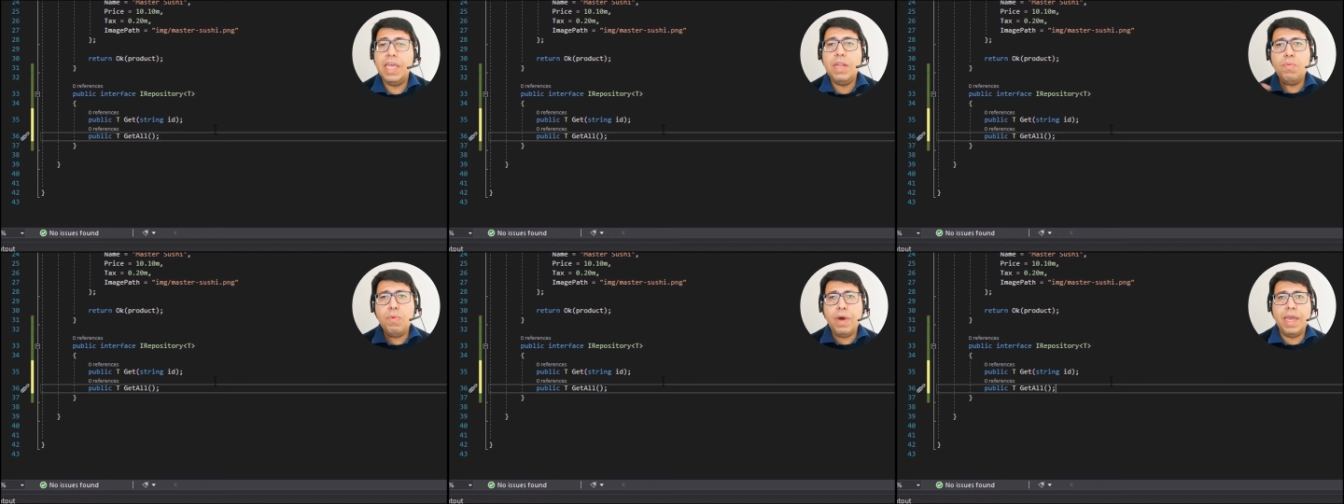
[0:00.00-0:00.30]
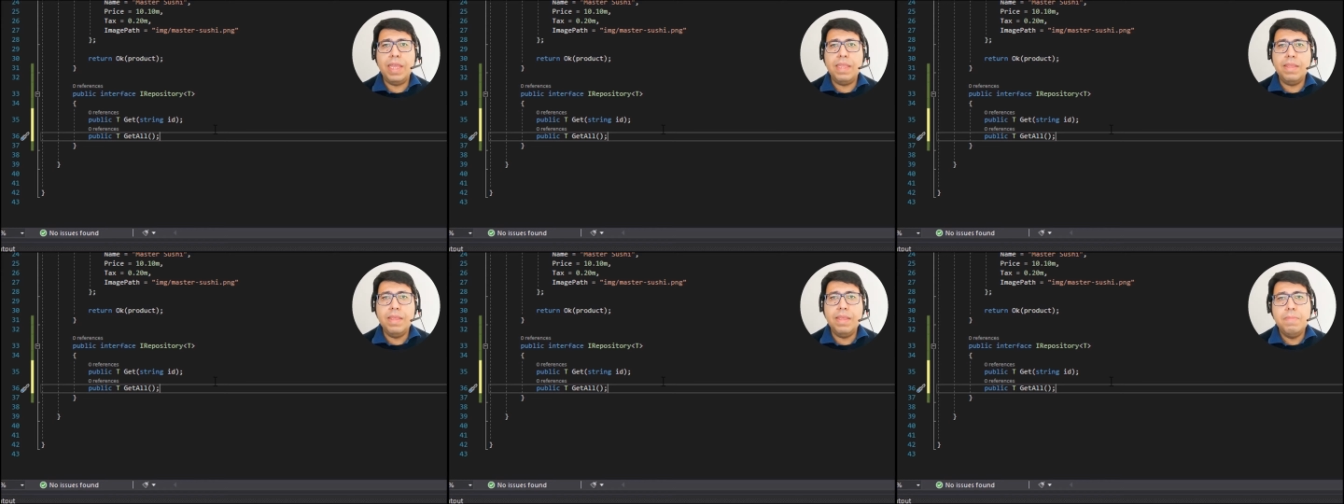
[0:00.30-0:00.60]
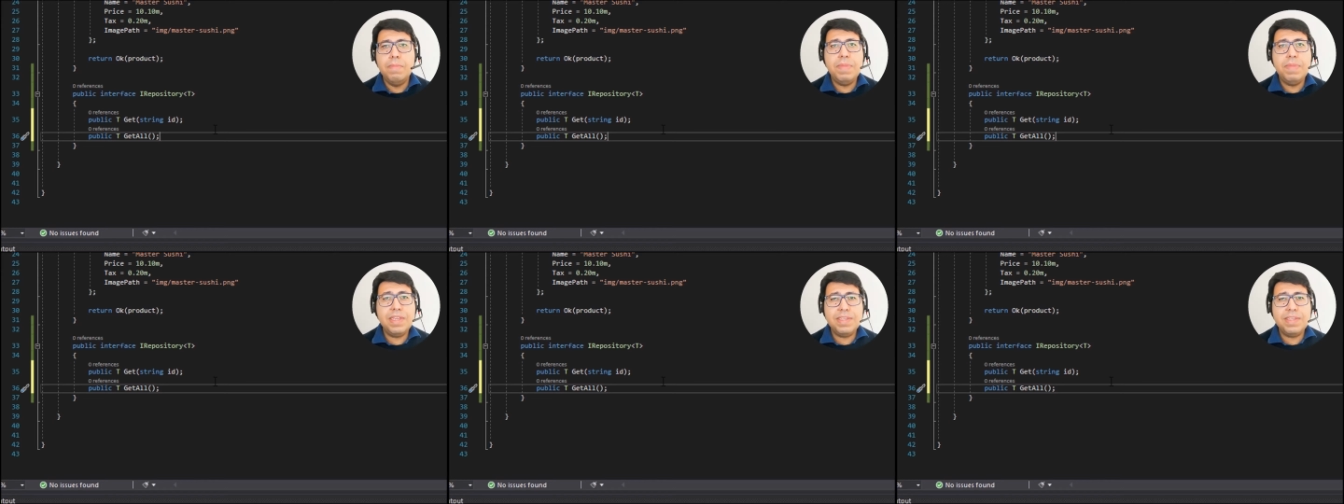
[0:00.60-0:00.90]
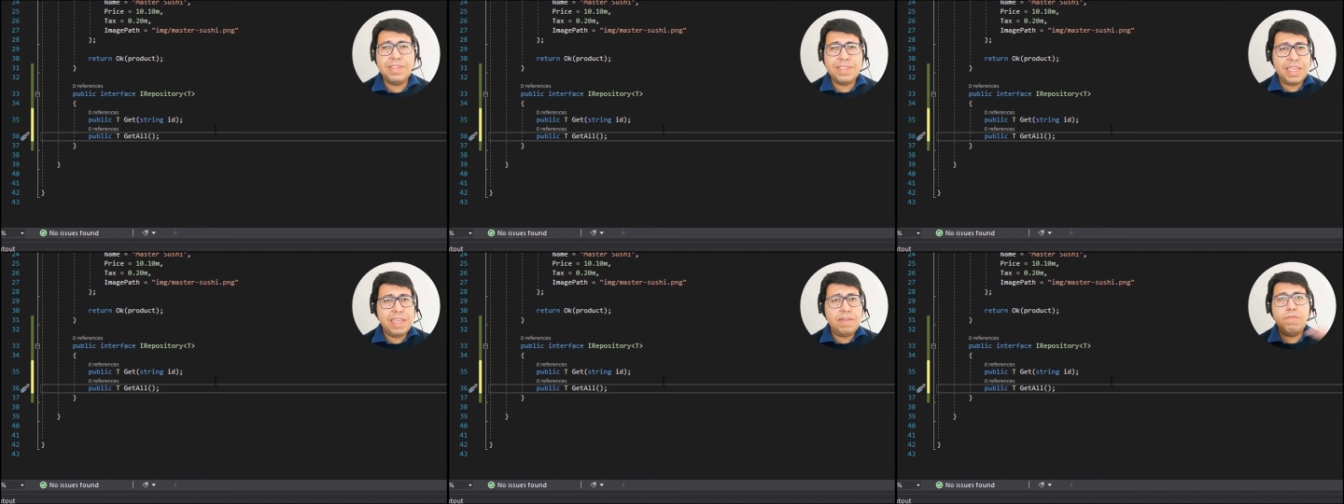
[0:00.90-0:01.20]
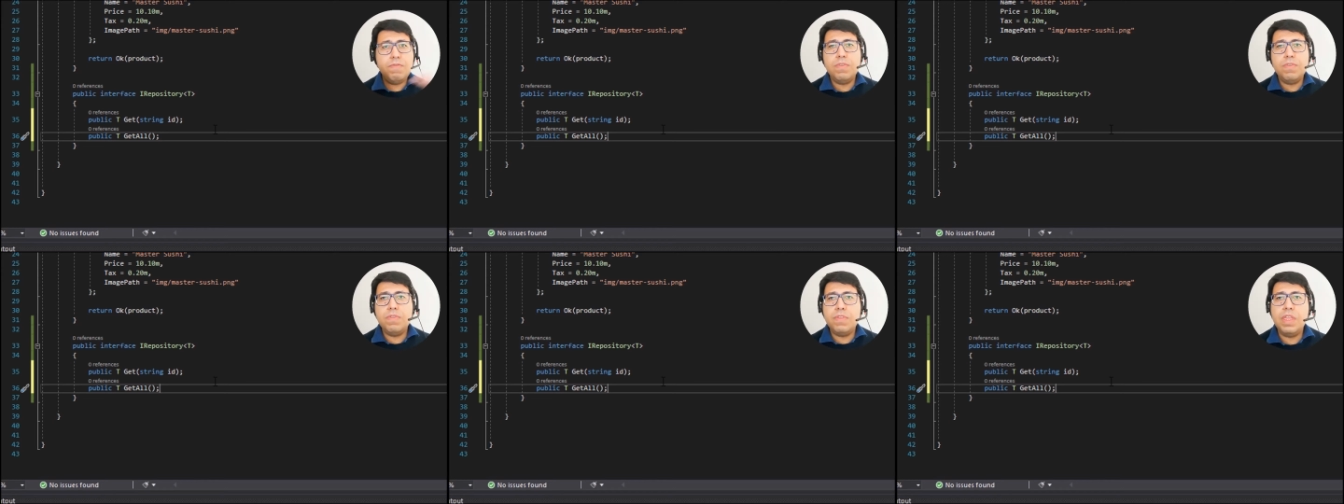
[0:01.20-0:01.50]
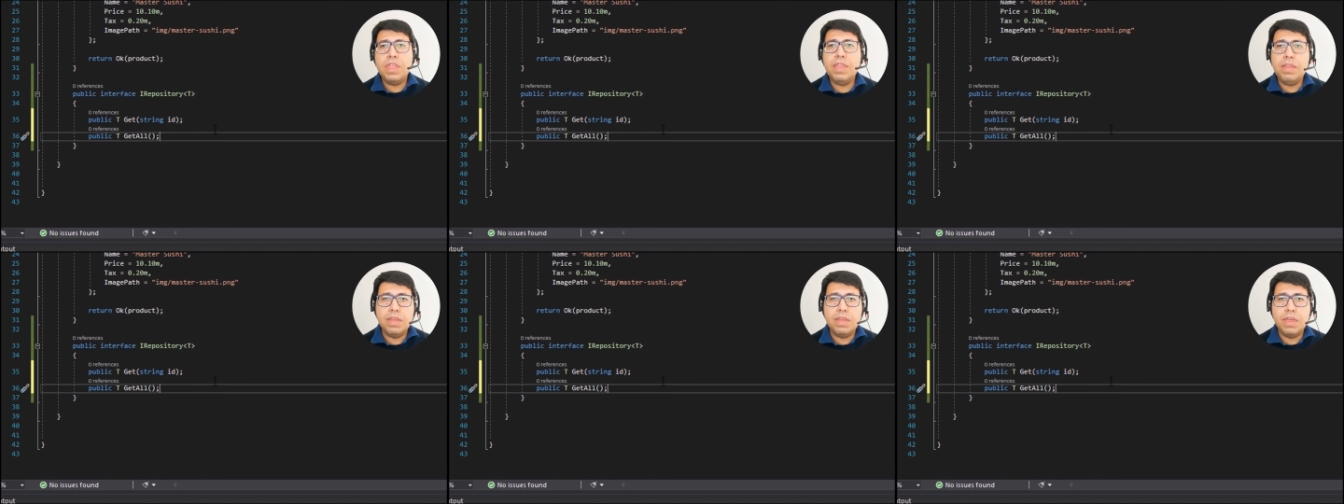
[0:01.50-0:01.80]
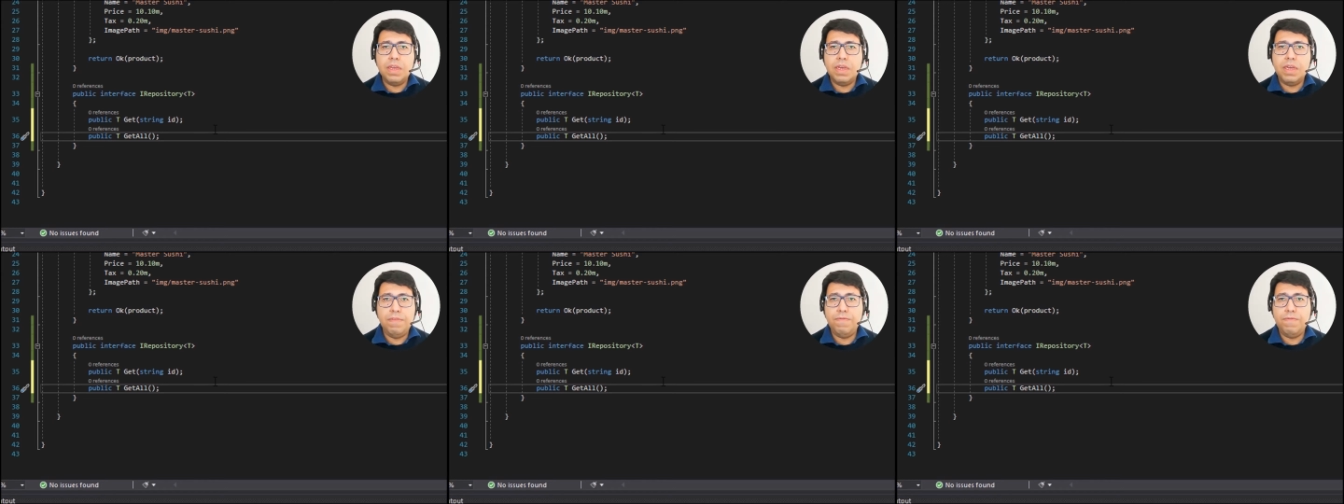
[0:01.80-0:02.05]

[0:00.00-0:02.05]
and why? Because everything, uh,